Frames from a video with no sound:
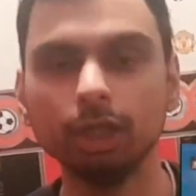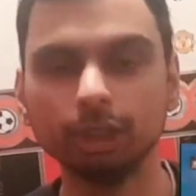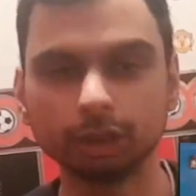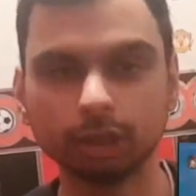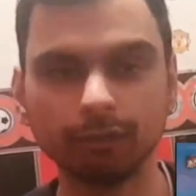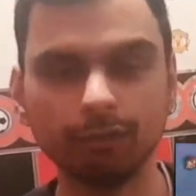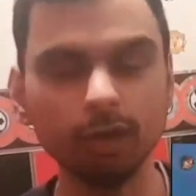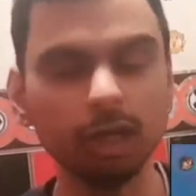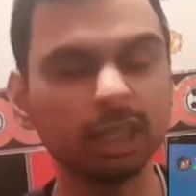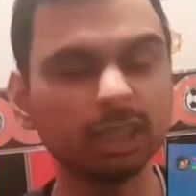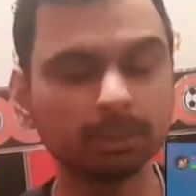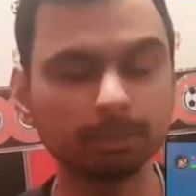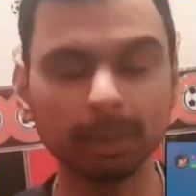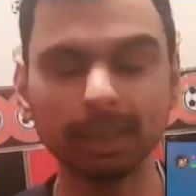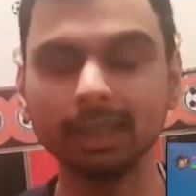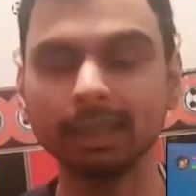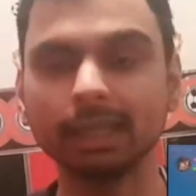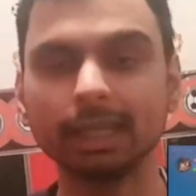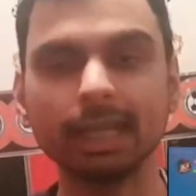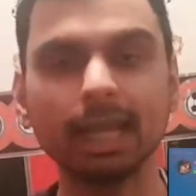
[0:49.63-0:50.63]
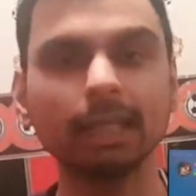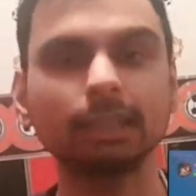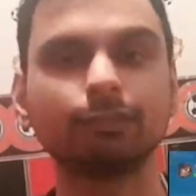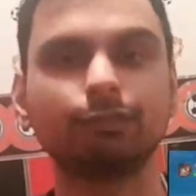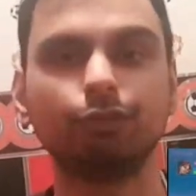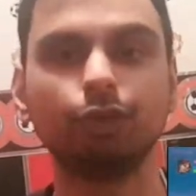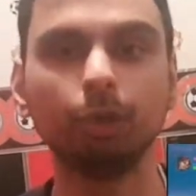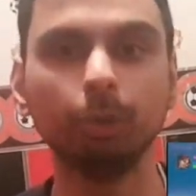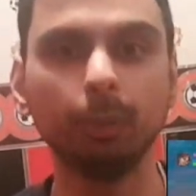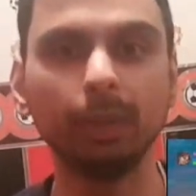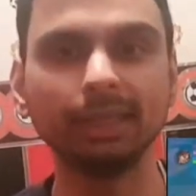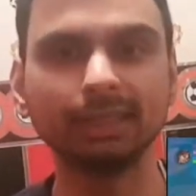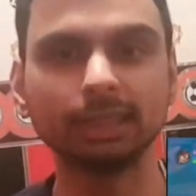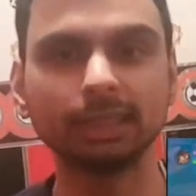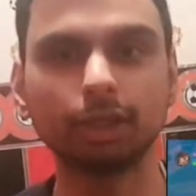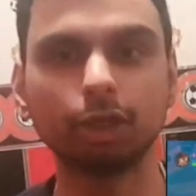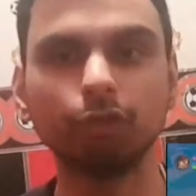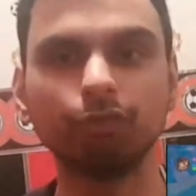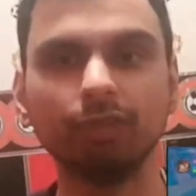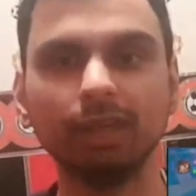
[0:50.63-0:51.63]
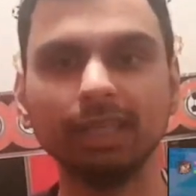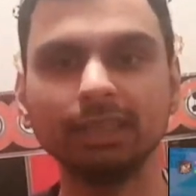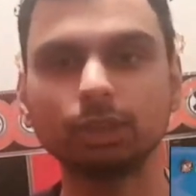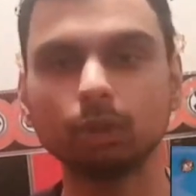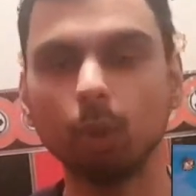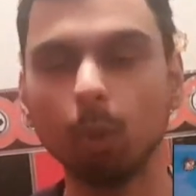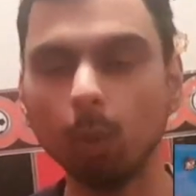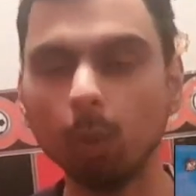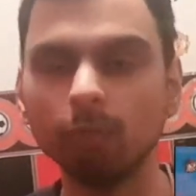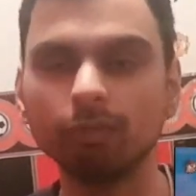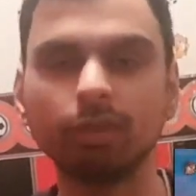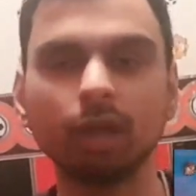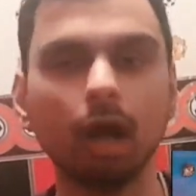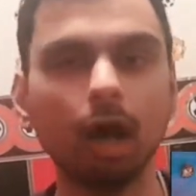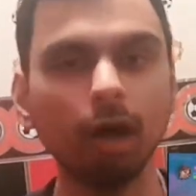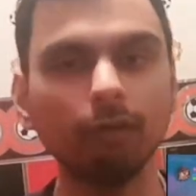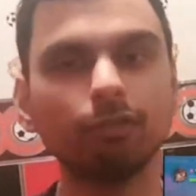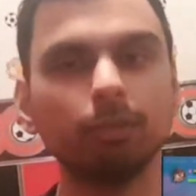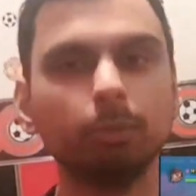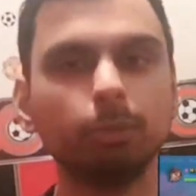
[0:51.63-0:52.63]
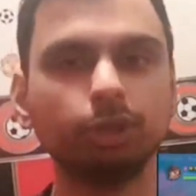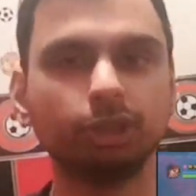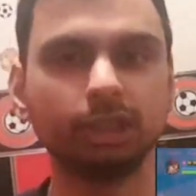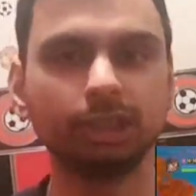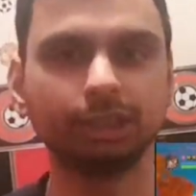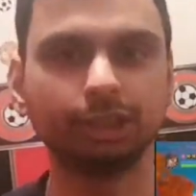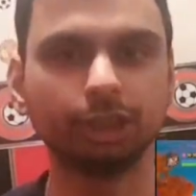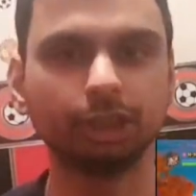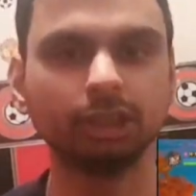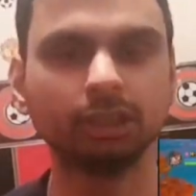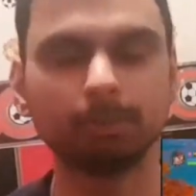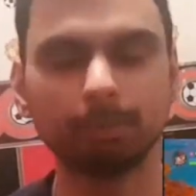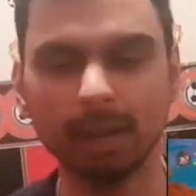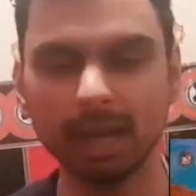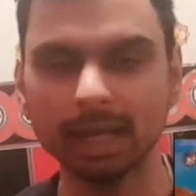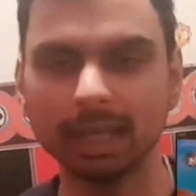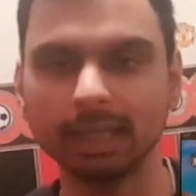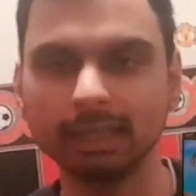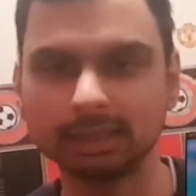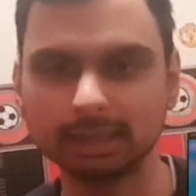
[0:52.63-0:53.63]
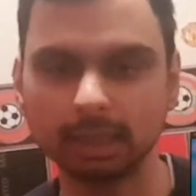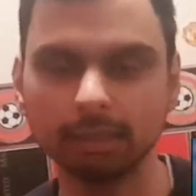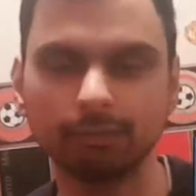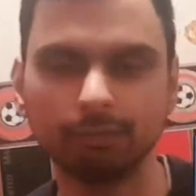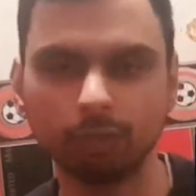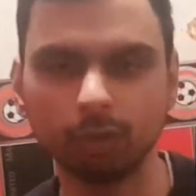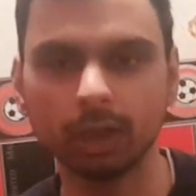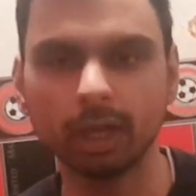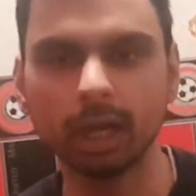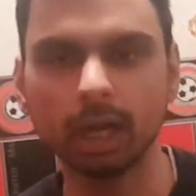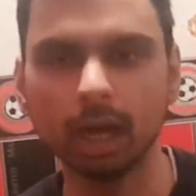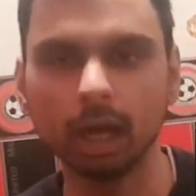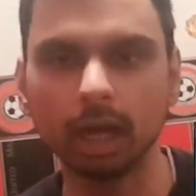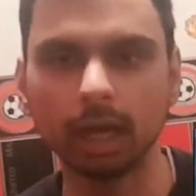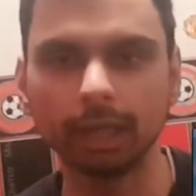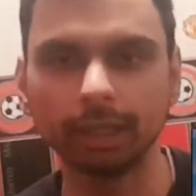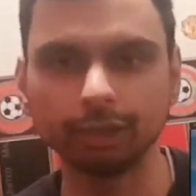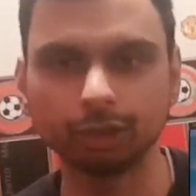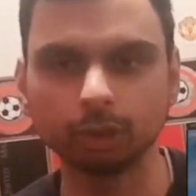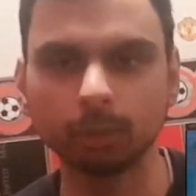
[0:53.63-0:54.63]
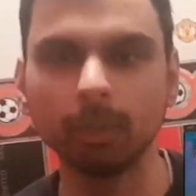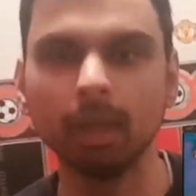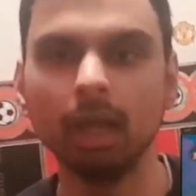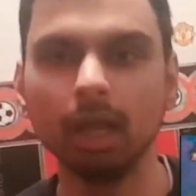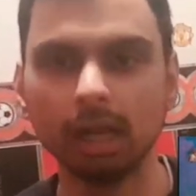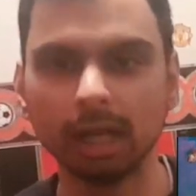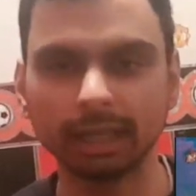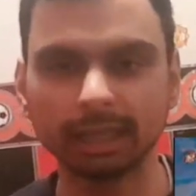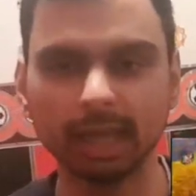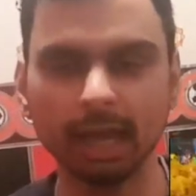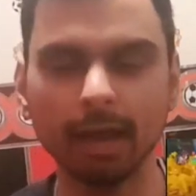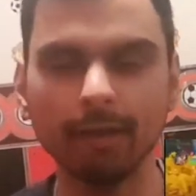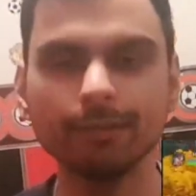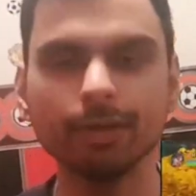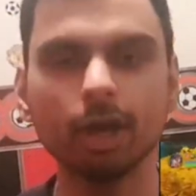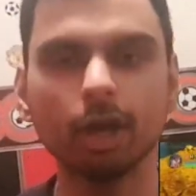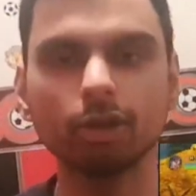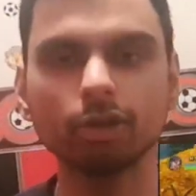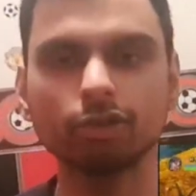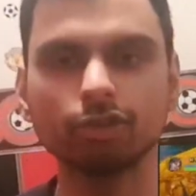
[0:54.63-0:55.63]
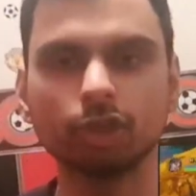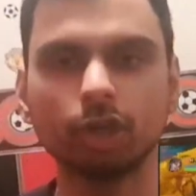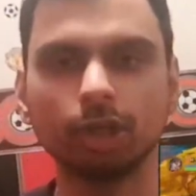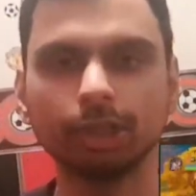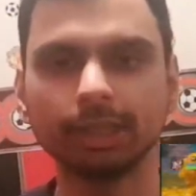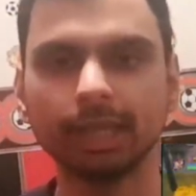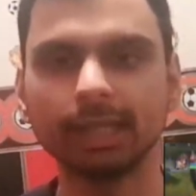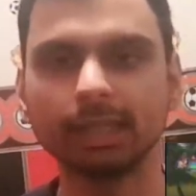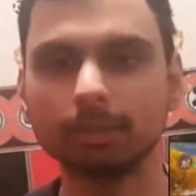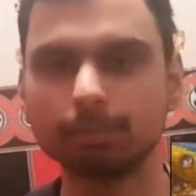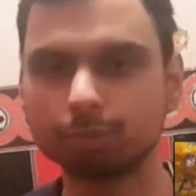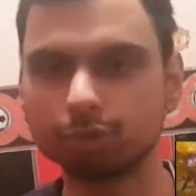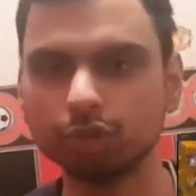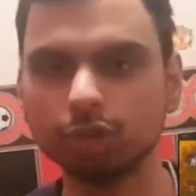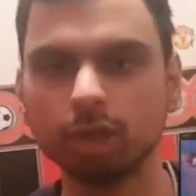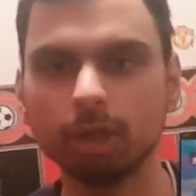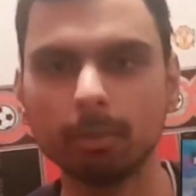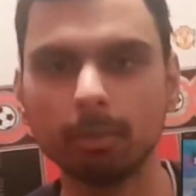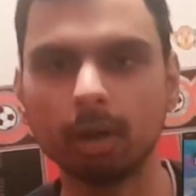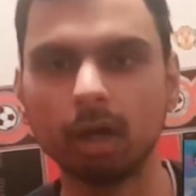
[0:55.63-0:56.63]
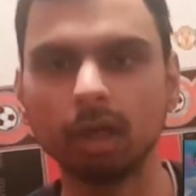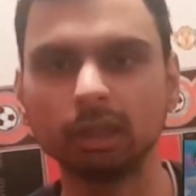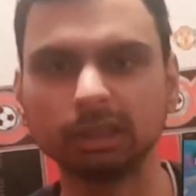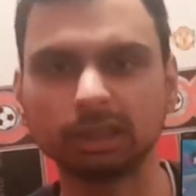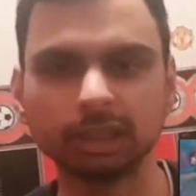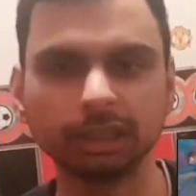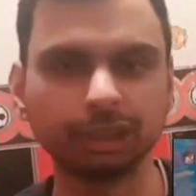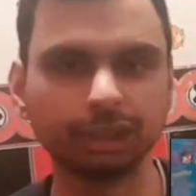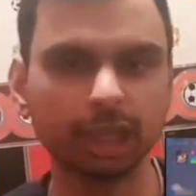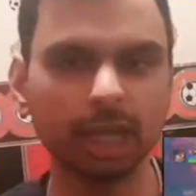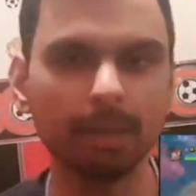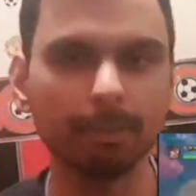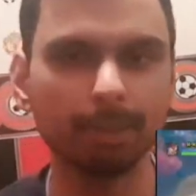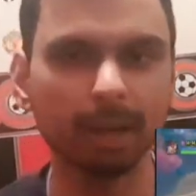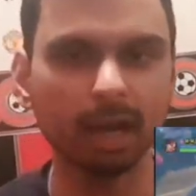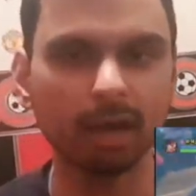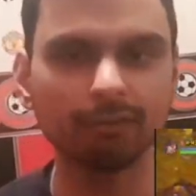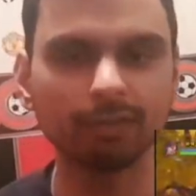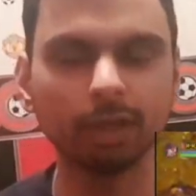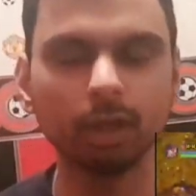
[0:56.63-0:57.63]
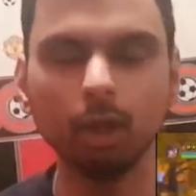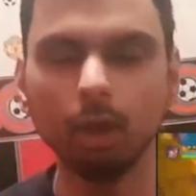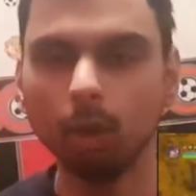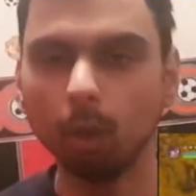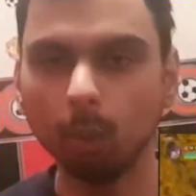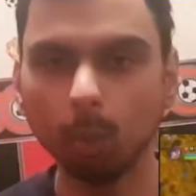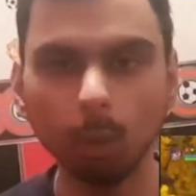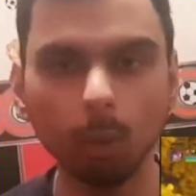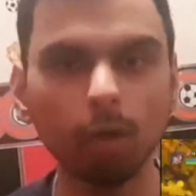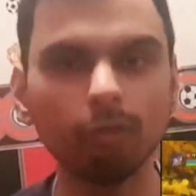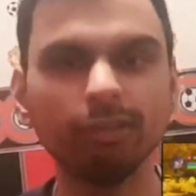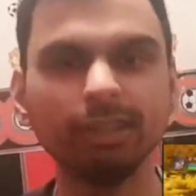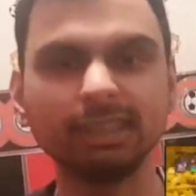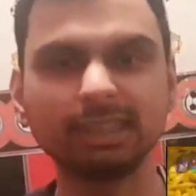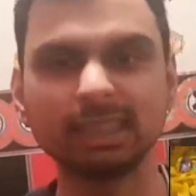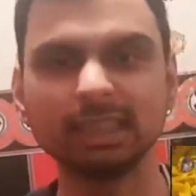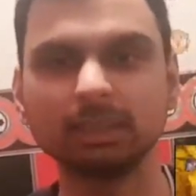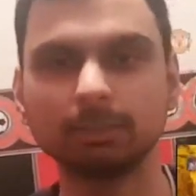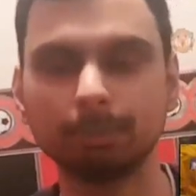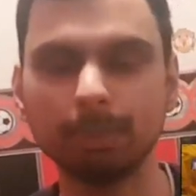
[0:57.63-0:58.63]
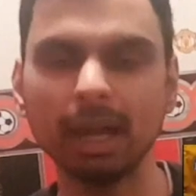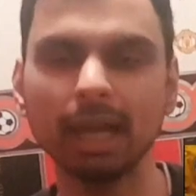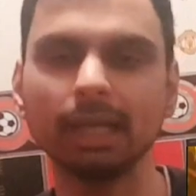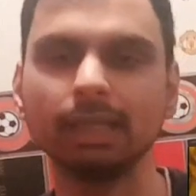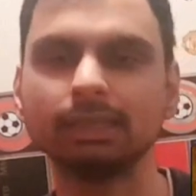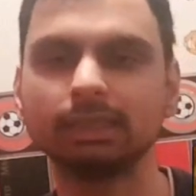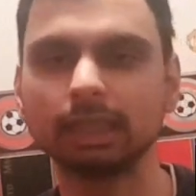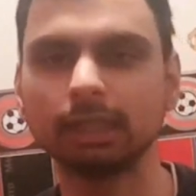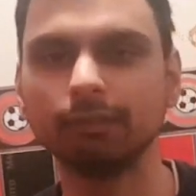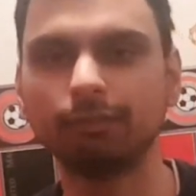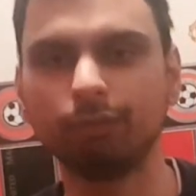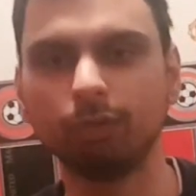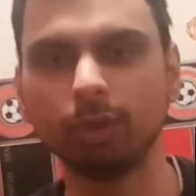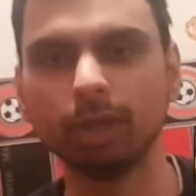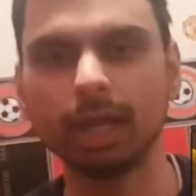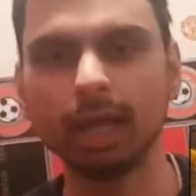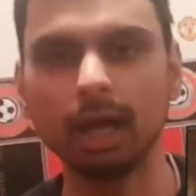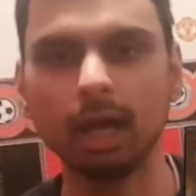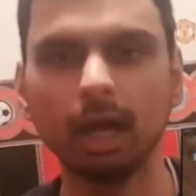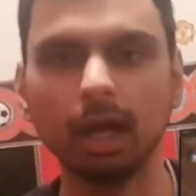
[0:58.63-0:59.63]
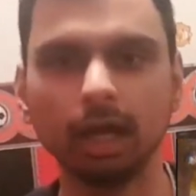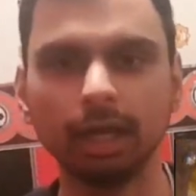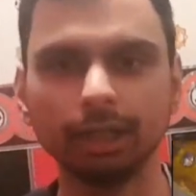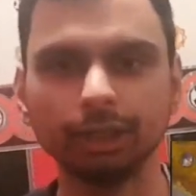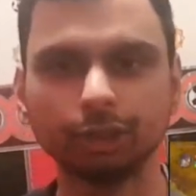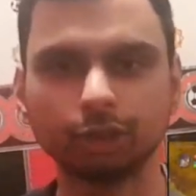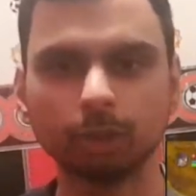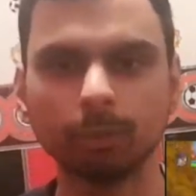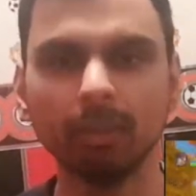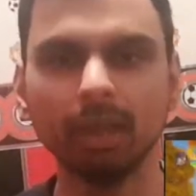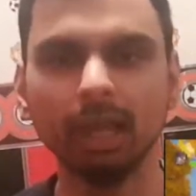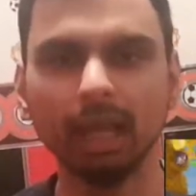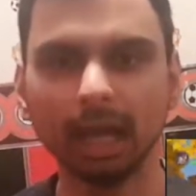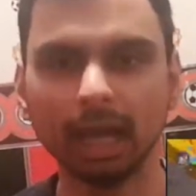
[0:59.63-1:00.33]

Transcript: So I fully expect in the next few weeks they could release all of the other musicians back inside the Fortnite item shop, like the Ariana Grande, the Bruno Mars, the J Balvin, all these skins back inside the Fortnite Item Shop.